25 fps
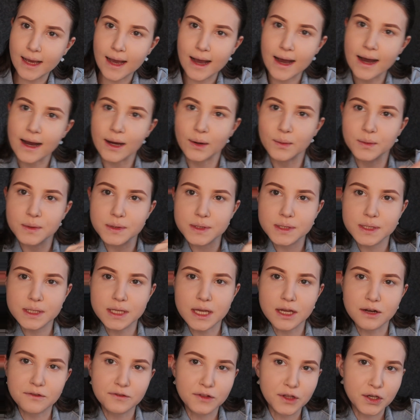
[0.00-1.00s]
I was
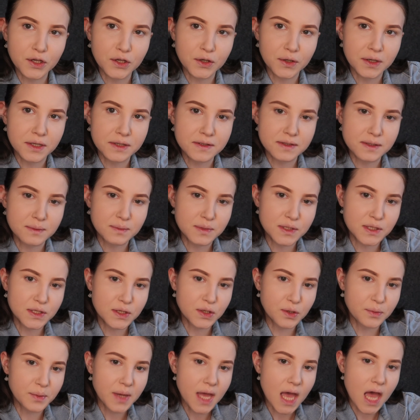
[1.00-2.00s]
kind of like cooking some
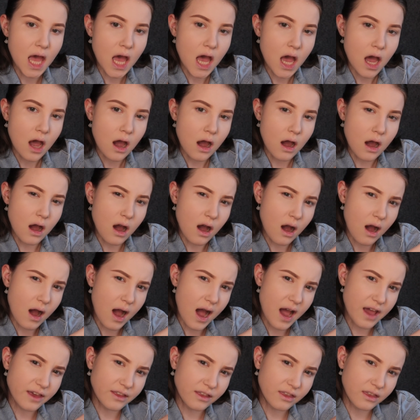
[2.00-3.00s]
soup.
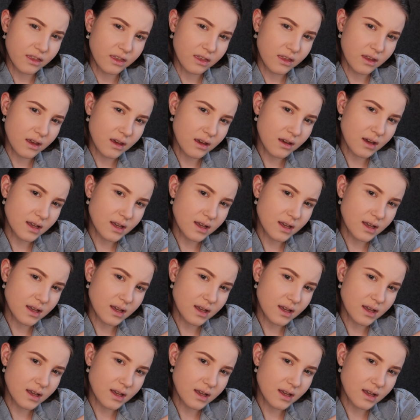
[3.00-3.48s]
I think